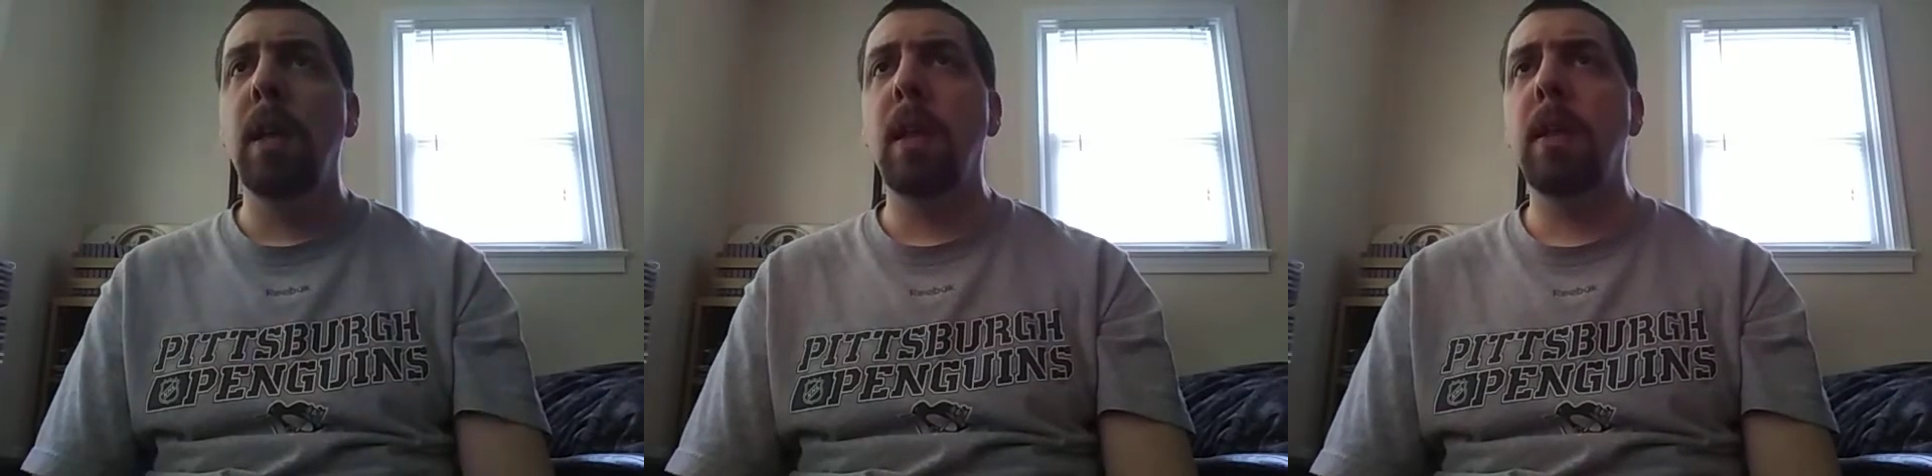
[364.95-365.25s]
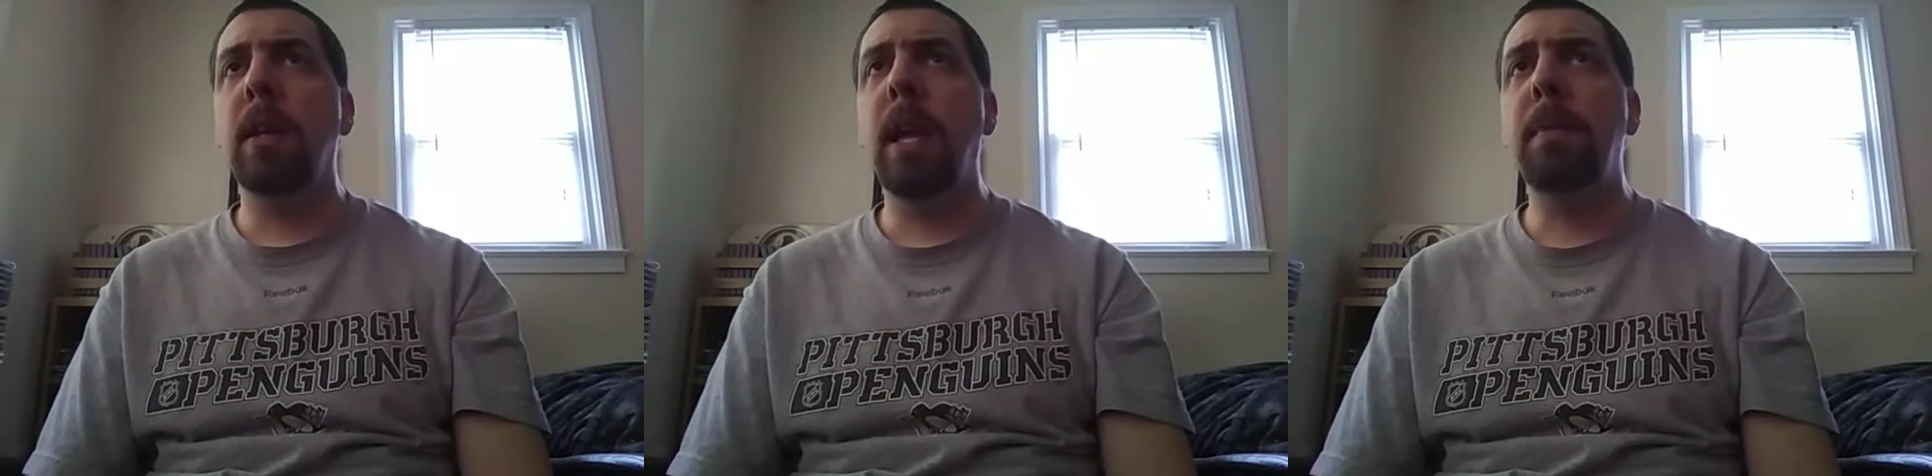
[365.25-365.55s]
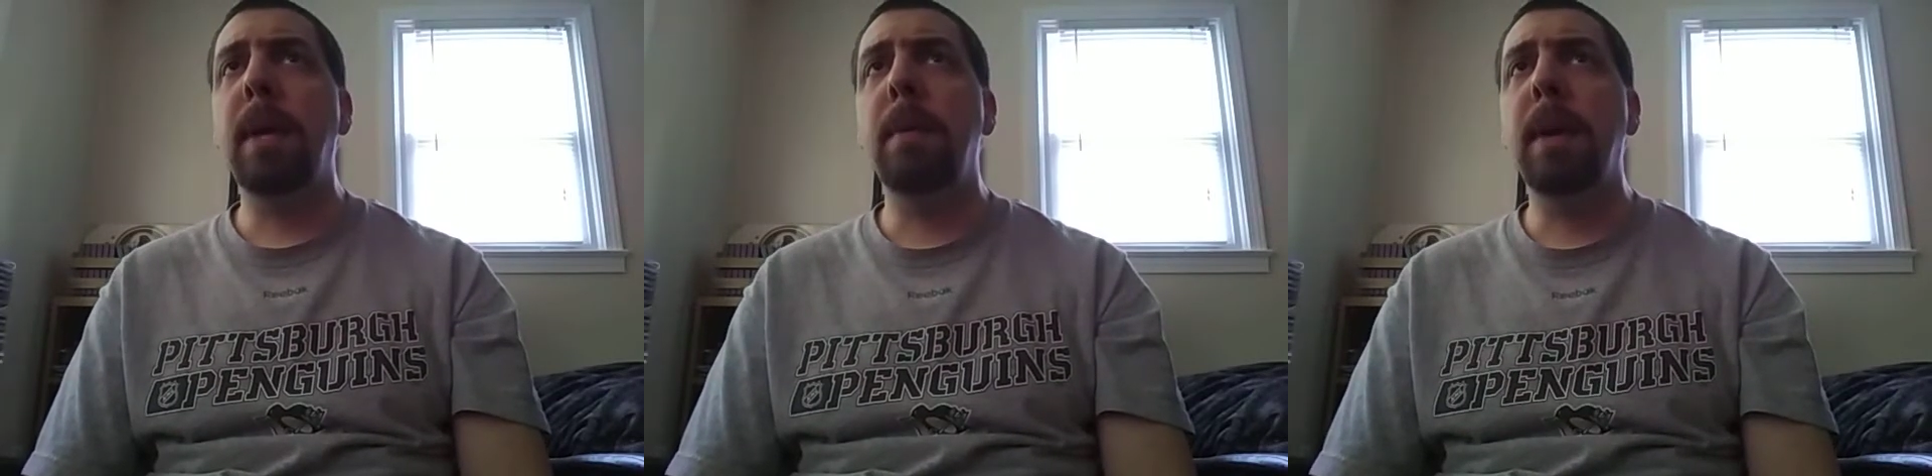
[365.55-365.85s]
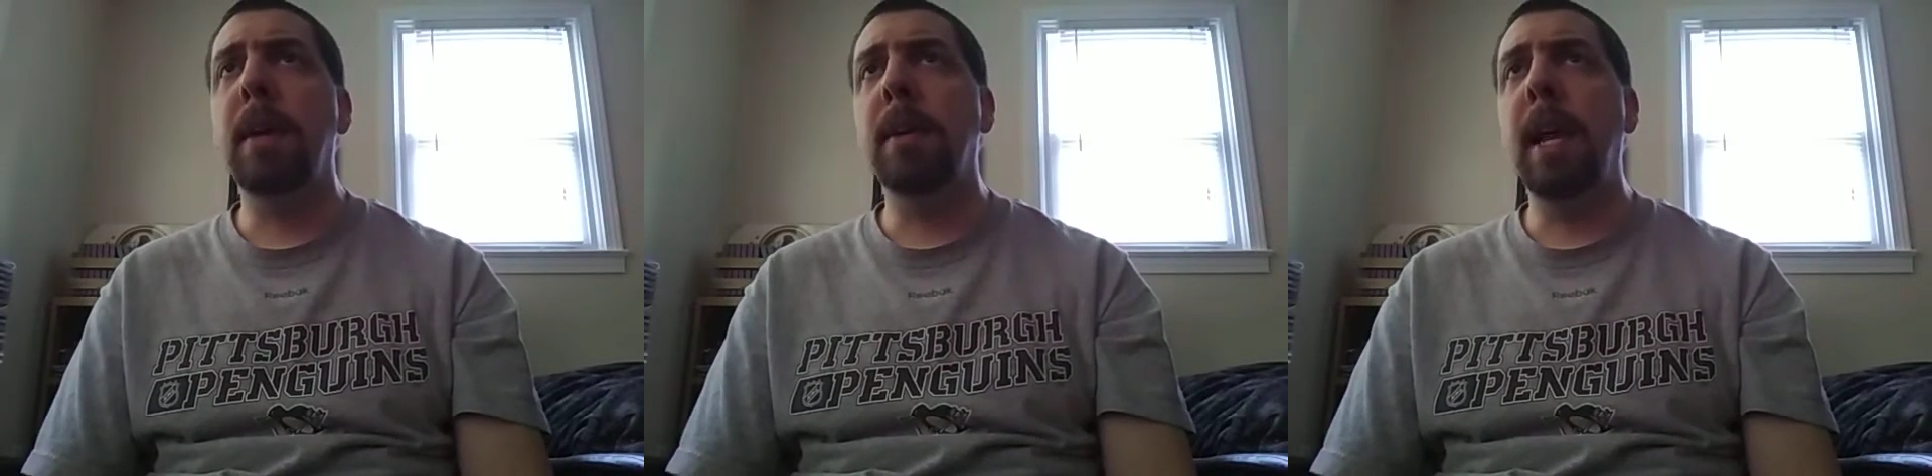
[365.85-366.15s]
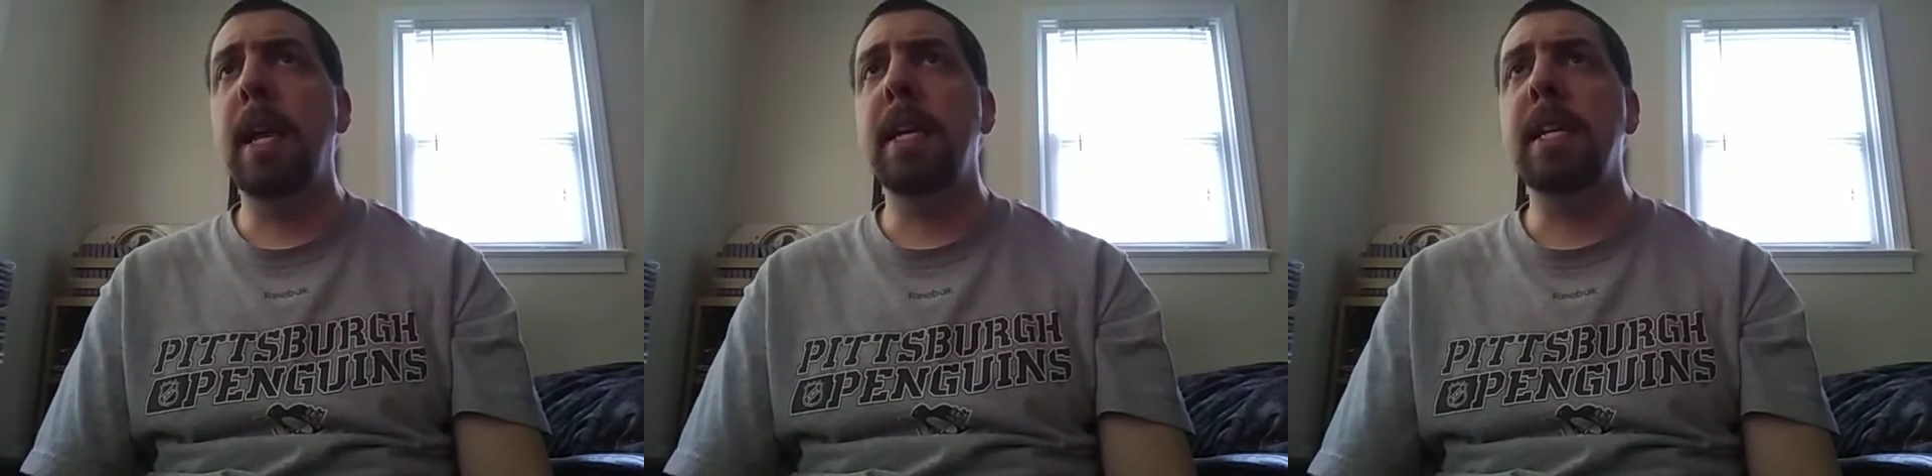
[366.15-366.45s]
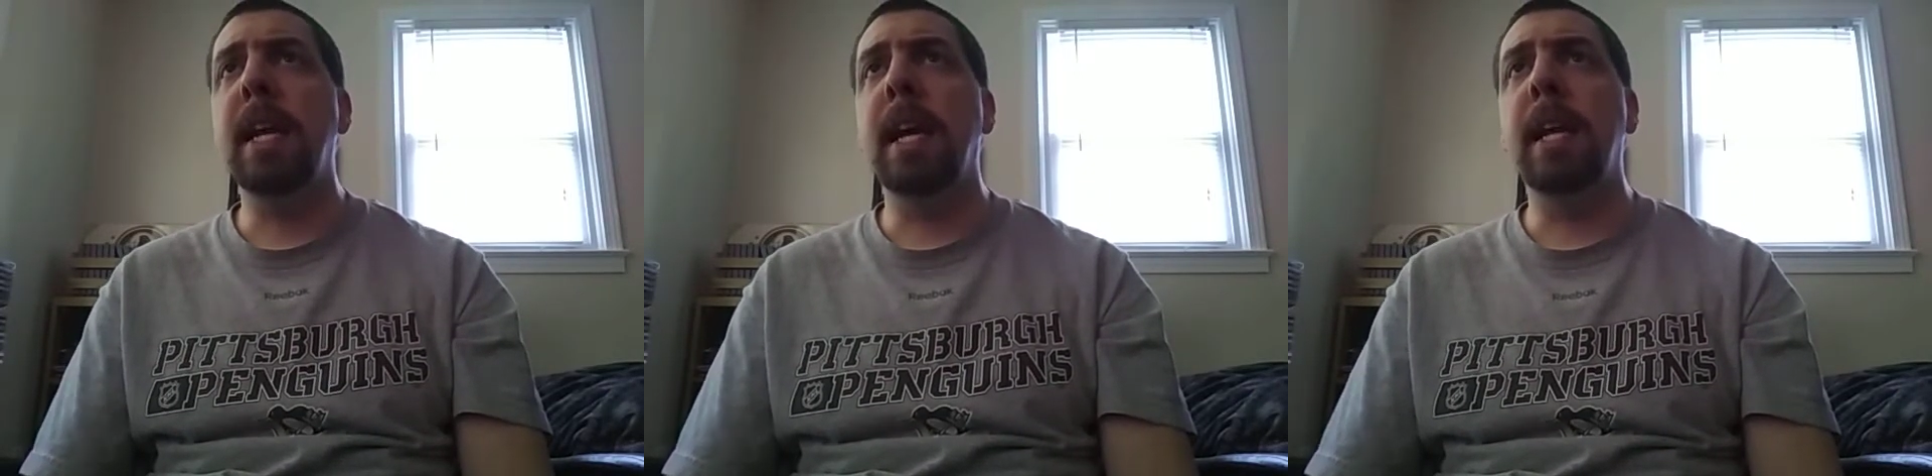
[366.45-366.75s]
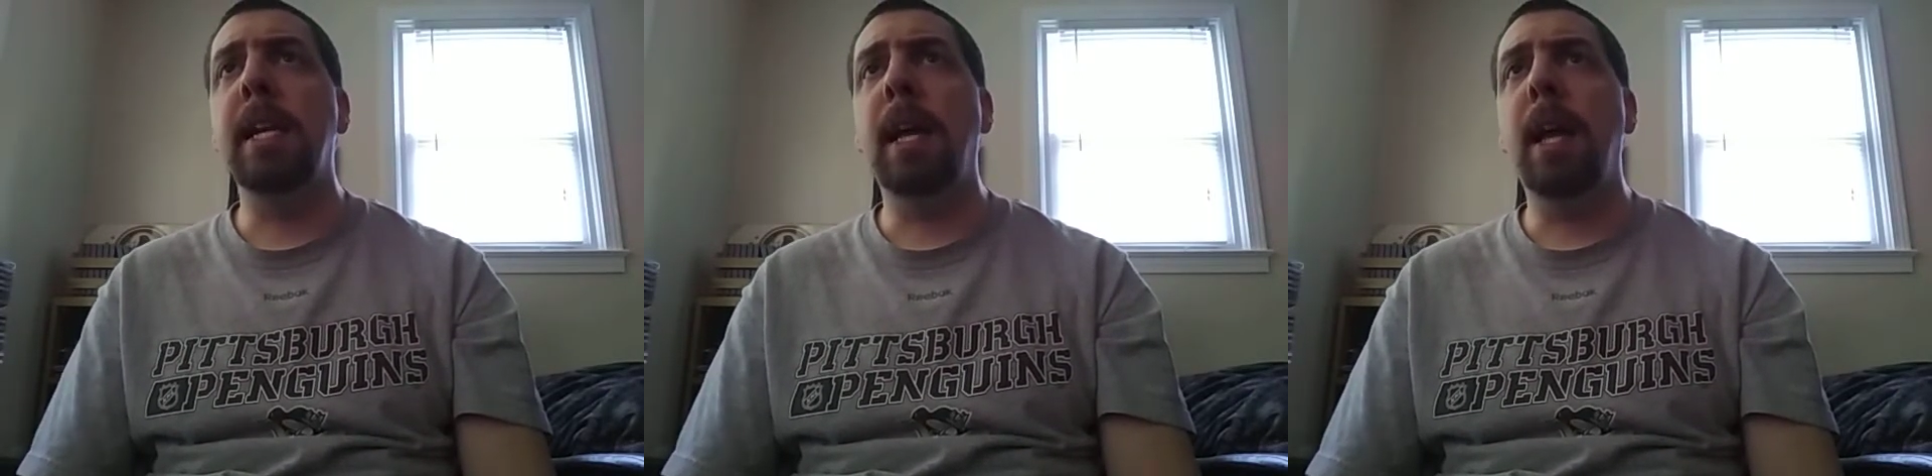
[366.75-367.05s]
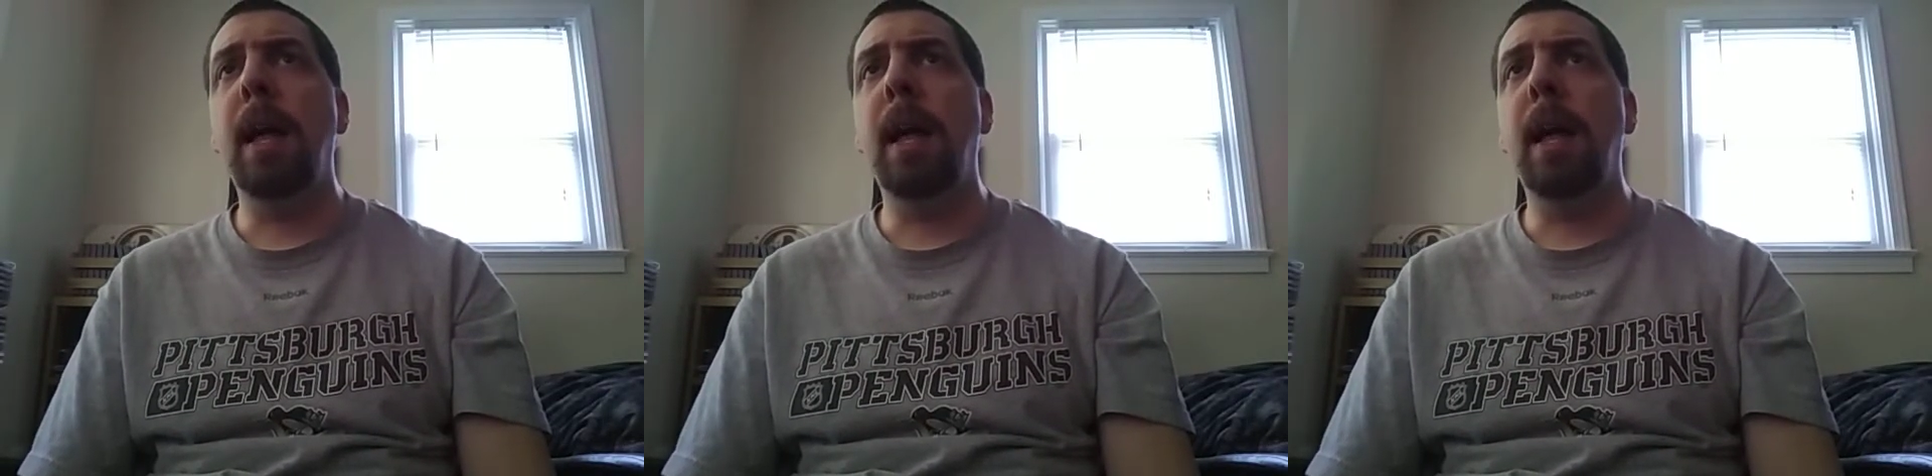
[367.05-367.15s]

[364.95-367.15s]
The game came out in '89.